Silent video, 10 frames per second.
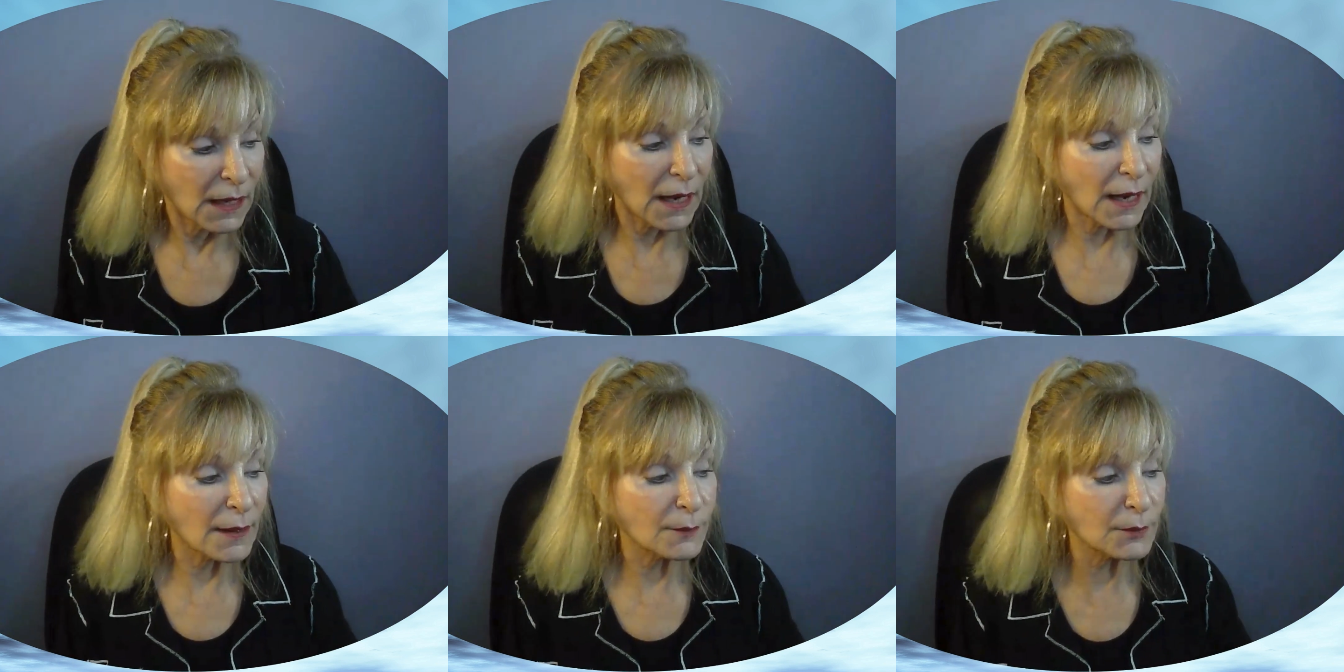
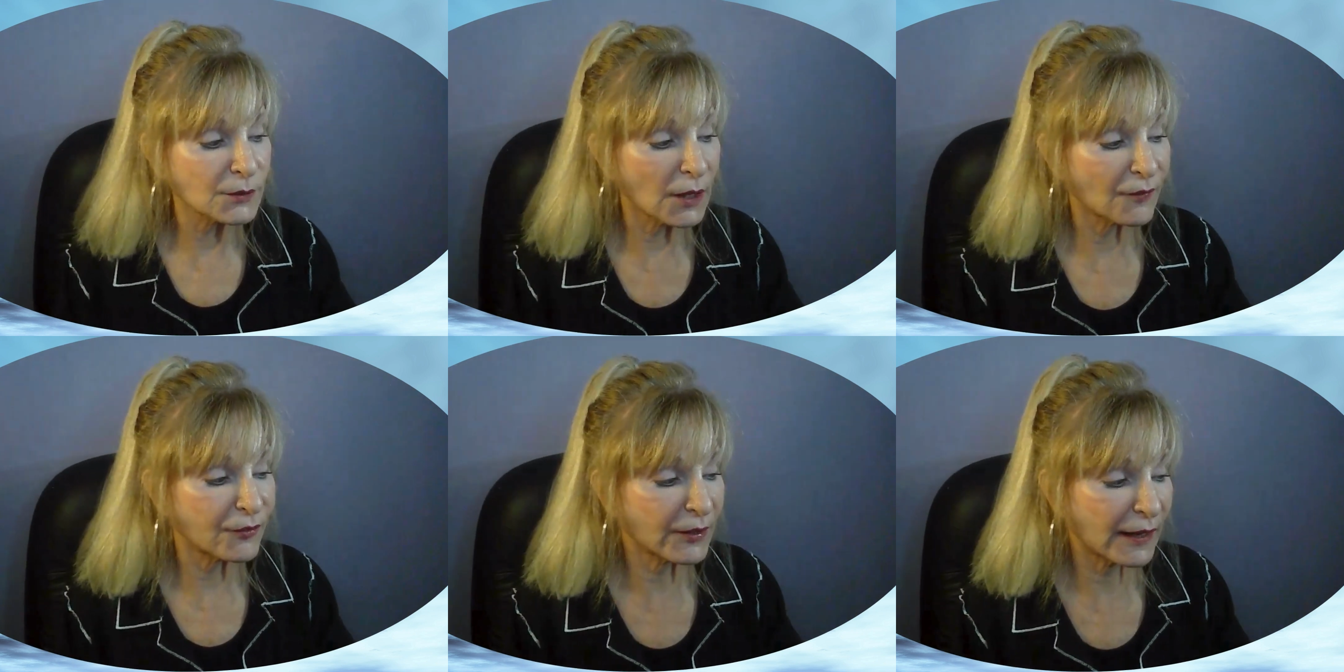I will not
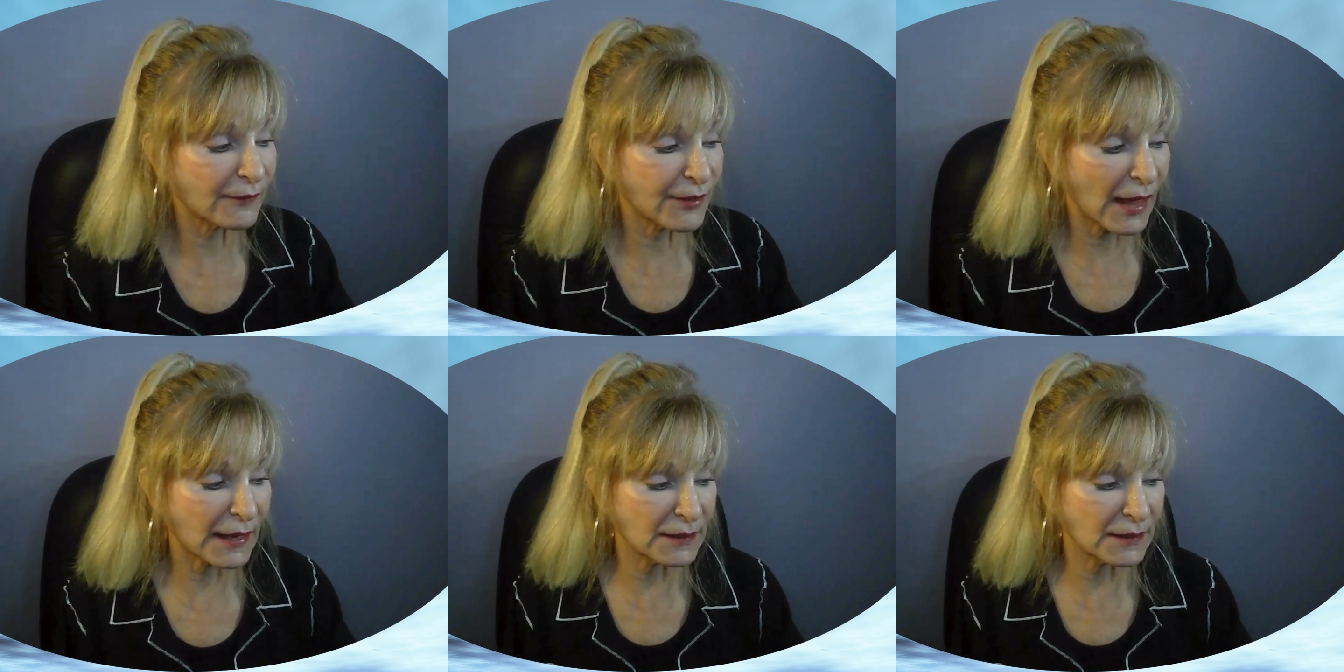forgive
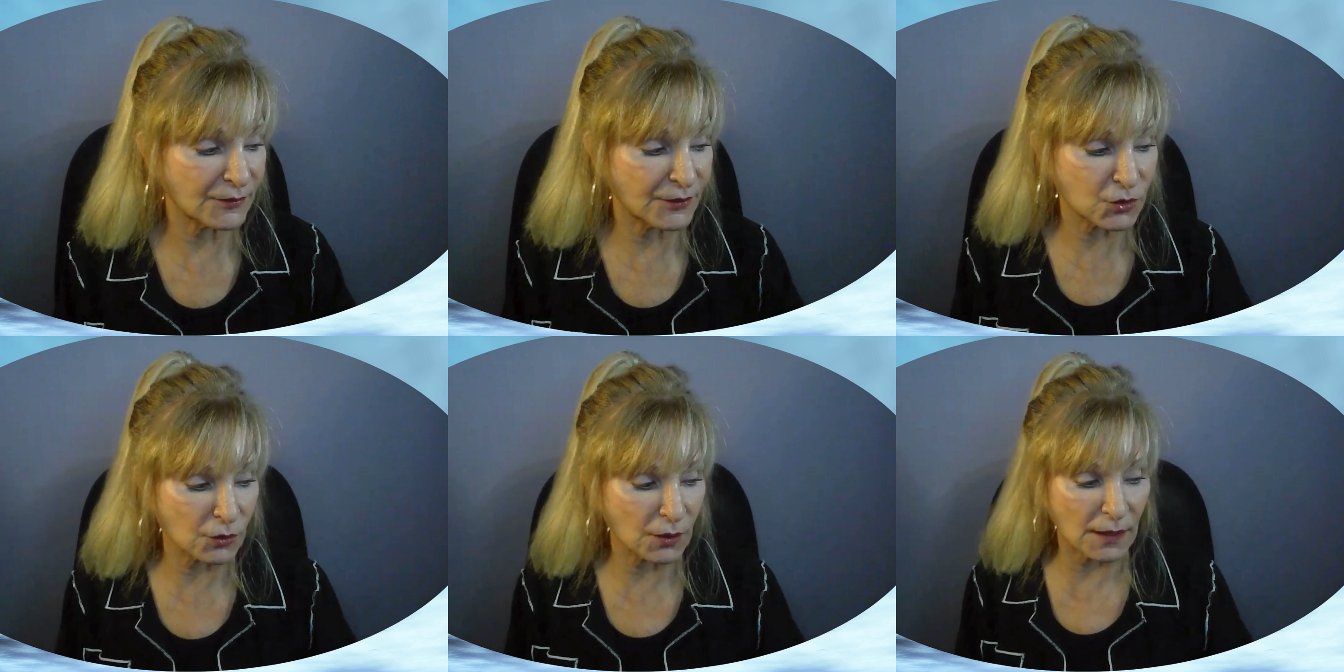that
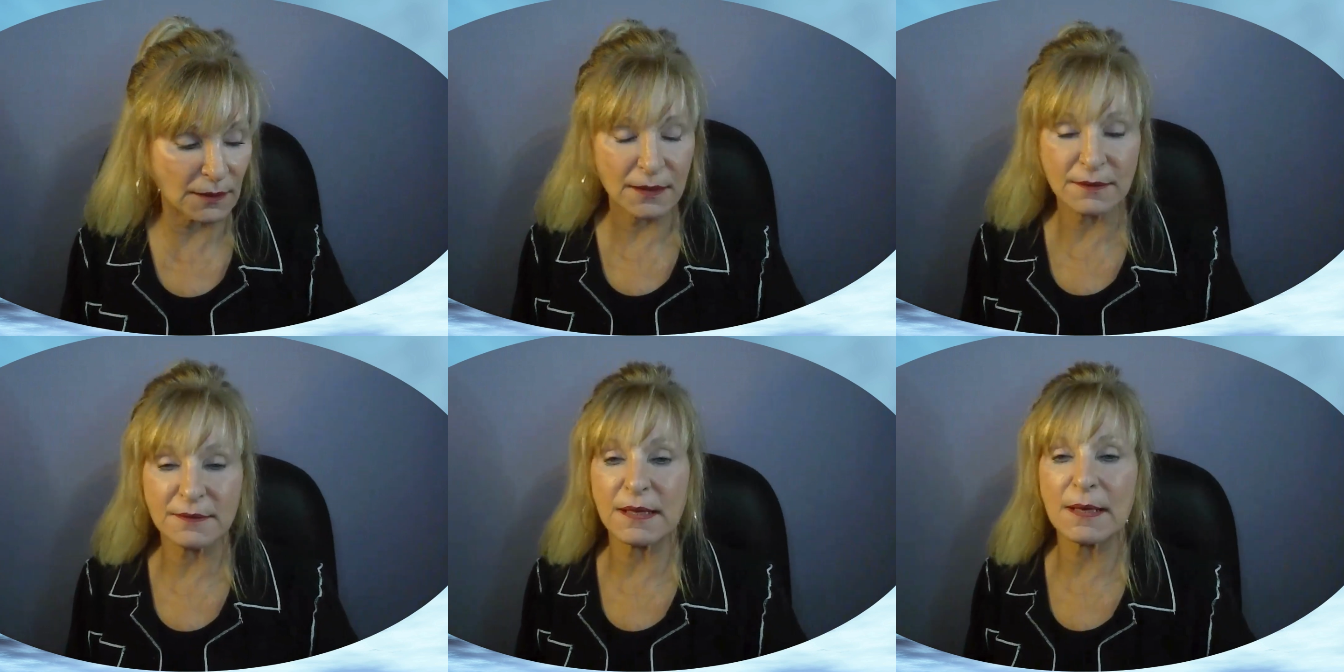individual
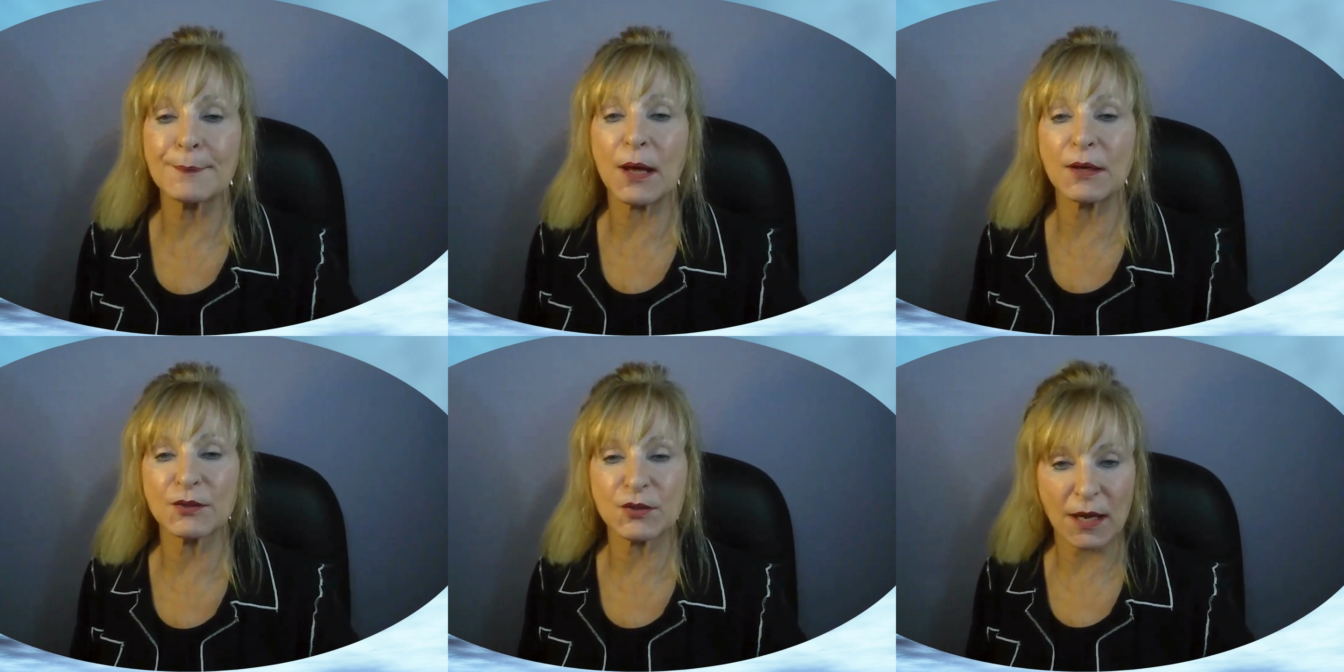unless they
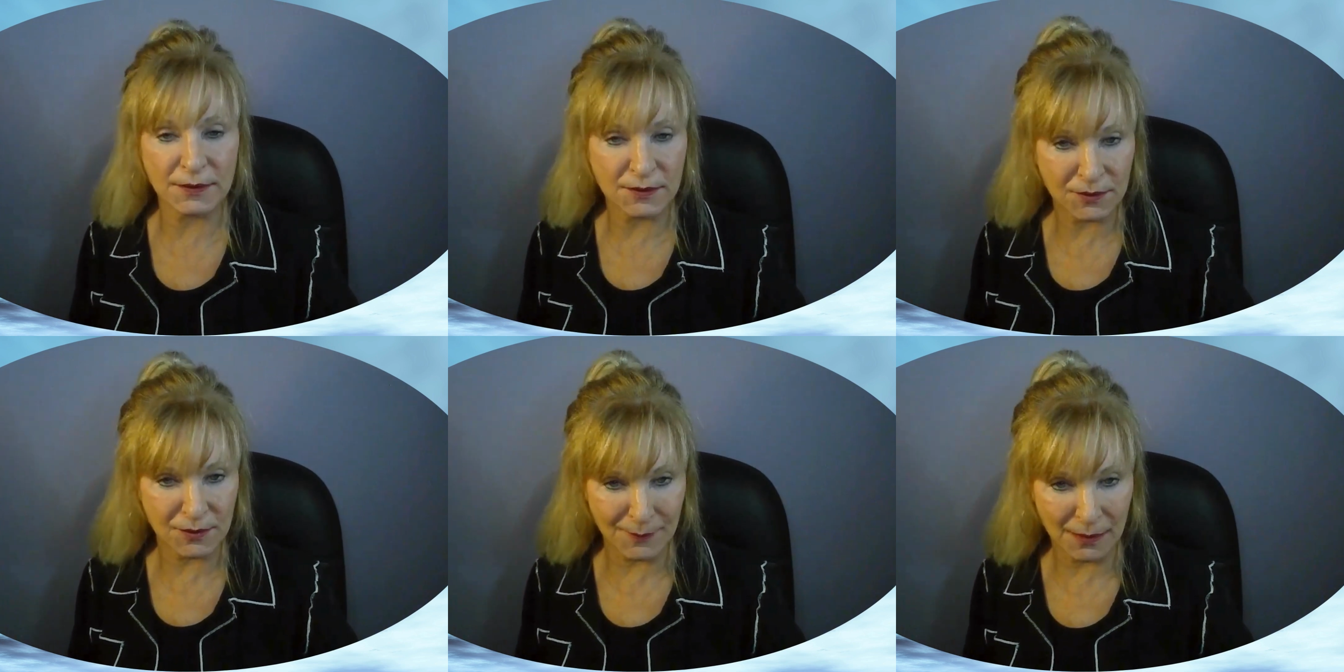apologize
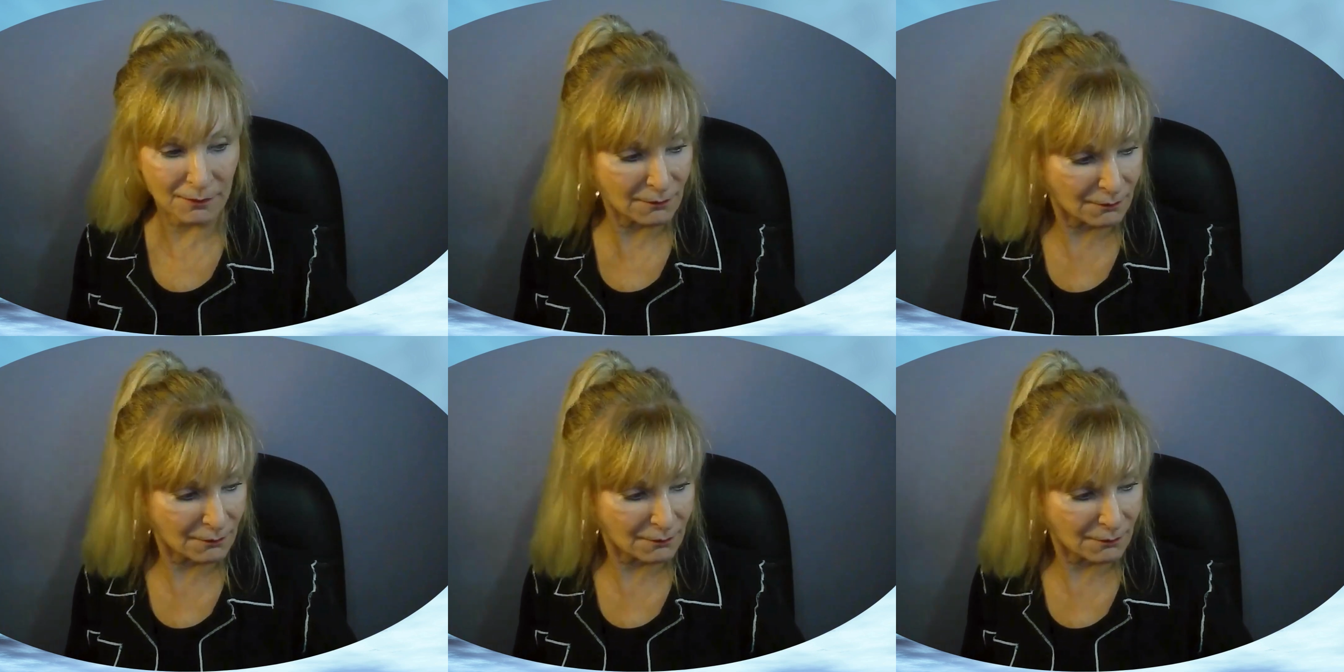to me.